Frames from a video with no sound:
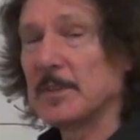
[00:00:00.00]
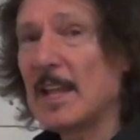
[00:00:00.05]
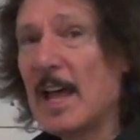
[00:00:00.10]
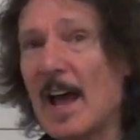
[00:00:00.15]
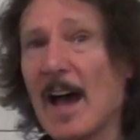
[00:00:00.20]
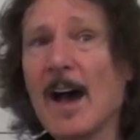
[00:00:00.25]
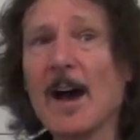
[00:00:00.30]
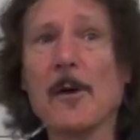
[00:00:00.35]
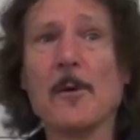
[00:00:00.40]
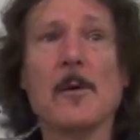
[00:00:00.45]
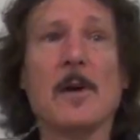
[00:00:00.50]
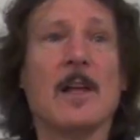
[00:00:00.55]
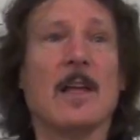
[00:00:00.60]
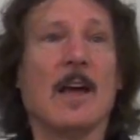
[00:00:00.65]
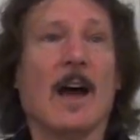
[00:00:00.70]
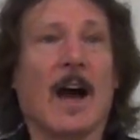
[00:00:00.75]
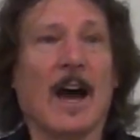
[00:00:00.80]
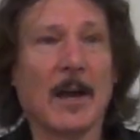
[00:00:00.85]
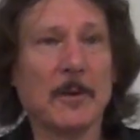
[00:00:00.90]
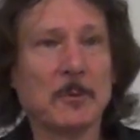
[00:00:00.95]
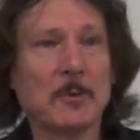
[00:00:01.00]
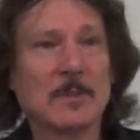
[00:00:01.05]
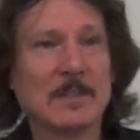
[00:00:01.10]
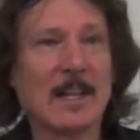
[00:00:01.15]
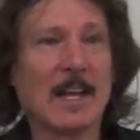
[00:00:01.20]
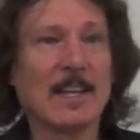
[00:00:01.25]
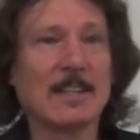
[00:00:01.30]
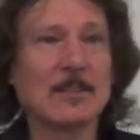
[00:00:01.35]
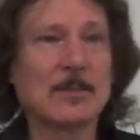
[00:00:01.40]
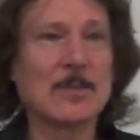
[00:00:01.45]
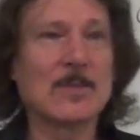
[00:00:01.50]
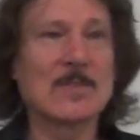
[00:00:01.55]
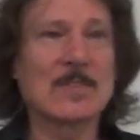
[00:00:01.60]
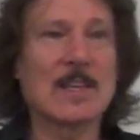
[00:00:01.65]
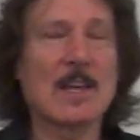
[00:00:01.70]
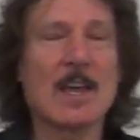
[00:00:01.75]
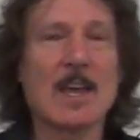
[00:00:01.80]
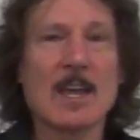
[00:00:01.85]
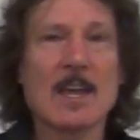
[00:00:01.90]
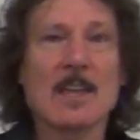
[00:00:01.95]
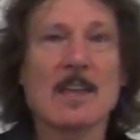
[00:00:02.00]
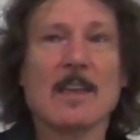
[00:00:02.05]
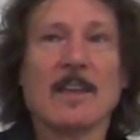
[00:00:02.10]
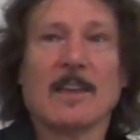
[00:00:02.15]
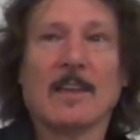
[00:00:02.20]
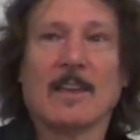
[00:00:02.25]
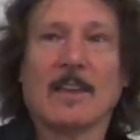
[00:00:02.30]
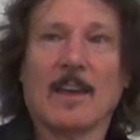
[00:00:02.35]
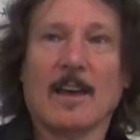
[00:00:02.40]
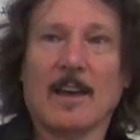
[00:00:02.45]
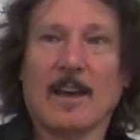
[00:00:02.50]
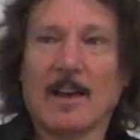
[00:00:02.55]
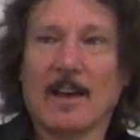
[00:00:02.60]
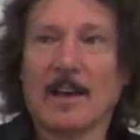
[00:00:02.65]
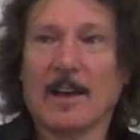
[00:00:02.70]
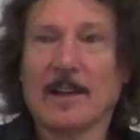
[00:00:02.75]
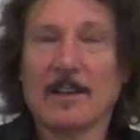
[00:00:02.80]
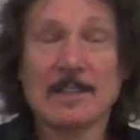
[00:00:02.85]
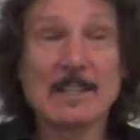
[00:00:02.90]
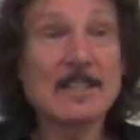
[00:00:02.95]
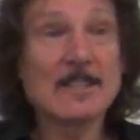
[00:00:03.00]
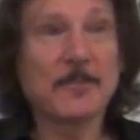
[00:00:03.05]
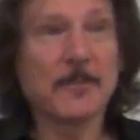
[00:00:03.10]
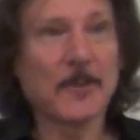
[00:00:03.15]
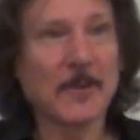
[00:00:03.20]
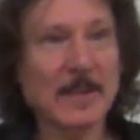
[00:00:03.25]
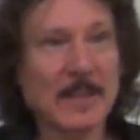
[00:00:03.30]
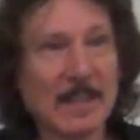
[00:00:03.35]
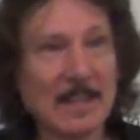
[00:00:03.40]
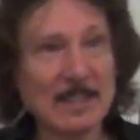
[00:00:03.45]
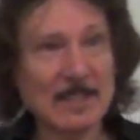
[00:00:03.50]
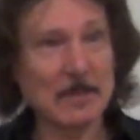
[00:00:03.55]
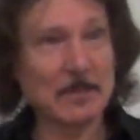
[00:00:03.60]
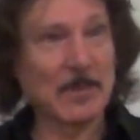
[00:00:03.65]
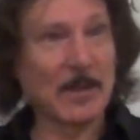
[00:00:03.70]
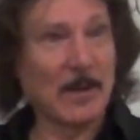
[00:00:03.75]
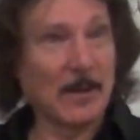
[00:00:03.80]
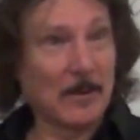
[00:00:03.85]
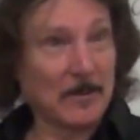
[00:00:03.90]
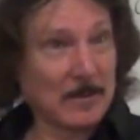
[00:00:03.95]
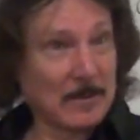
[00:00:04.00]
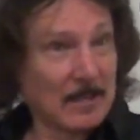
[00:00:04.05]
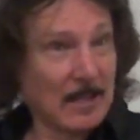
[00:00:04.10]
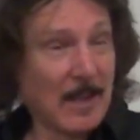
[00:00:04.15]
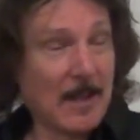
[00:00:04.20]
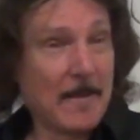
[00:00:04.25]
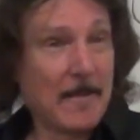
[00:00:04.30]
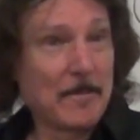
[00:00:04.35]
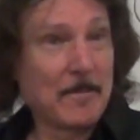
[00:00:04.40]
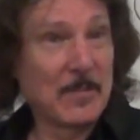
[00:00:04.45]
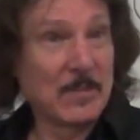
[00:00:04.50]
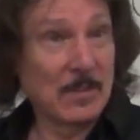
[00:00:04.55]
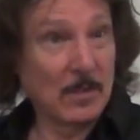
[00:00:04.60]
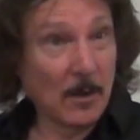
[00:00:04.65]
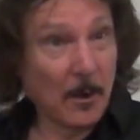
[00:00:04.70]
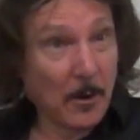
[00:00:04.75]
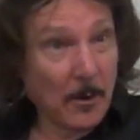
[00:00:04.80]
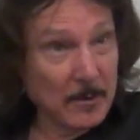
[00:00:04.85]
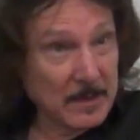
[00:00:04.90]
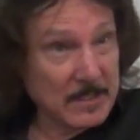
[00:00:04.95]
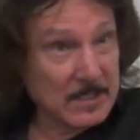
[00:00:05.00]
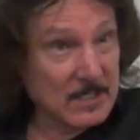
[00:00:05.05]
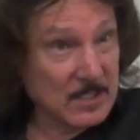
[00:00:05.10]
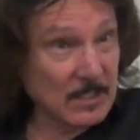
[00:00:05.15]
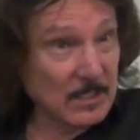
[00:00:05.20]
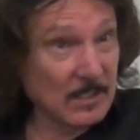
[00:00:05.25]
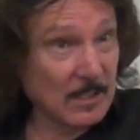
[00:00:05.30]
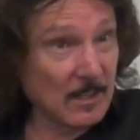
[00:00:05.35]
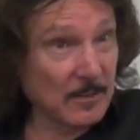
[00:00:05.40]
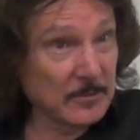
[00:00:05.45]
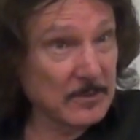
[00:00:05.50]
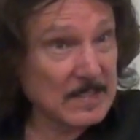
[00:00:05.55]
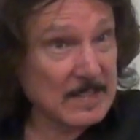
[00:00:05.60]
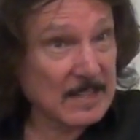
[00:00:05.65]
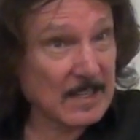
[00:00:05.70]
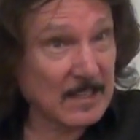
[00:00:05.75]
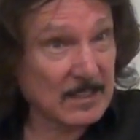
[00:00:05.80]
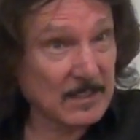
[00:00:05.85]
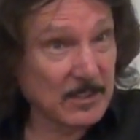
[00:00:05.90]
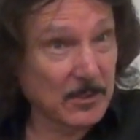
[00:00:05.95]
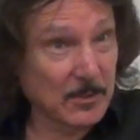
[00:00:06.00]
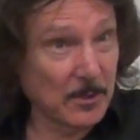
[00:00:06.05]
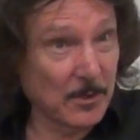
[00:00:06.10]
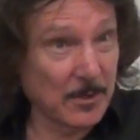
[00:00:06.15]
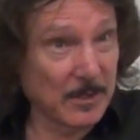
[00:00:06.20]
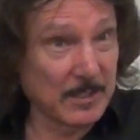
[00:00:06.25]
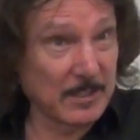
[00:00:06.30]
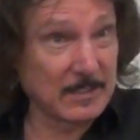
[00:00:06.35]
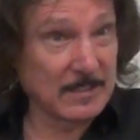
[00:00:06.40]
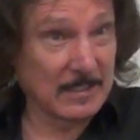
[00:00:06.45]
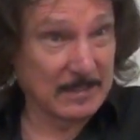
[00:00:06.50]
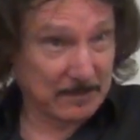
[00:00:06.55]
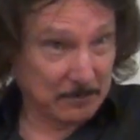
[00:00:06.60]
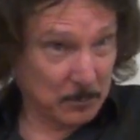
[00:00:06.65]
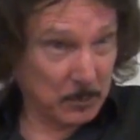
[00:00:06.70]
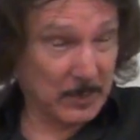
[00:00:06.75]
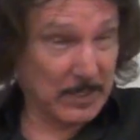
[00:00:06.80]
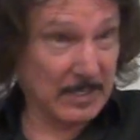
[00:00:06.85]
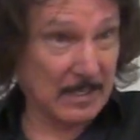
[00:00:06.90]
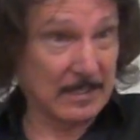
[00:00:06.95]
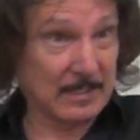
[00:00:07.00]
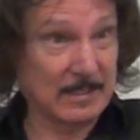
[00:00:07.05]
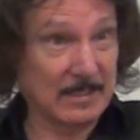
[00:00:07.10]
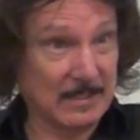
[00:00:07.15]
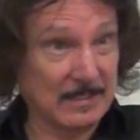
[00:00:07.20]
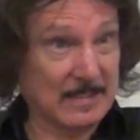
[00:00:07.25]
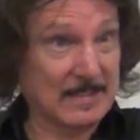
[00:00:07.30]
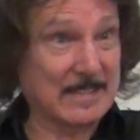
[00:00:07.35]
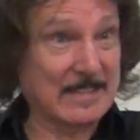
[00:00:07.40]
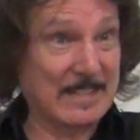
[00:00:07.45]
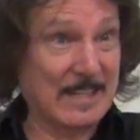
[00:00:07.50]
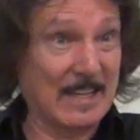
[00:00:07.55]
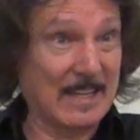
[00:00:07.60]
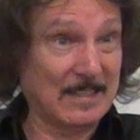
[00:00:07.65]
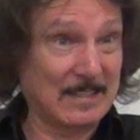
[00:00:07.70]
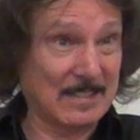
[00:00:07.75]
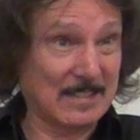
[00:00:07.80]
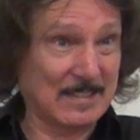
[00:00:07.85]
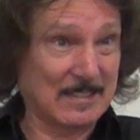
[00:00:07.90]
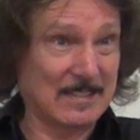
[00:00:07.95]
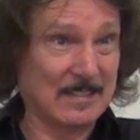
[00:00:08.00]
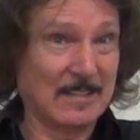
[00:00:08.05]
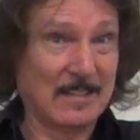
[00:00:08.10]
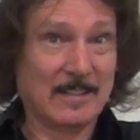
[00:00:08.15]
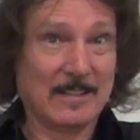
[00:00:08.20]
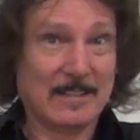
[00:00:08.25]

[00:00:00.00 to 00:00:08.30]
now I would like to say, let's forget about the origin of this category, that we had these sets,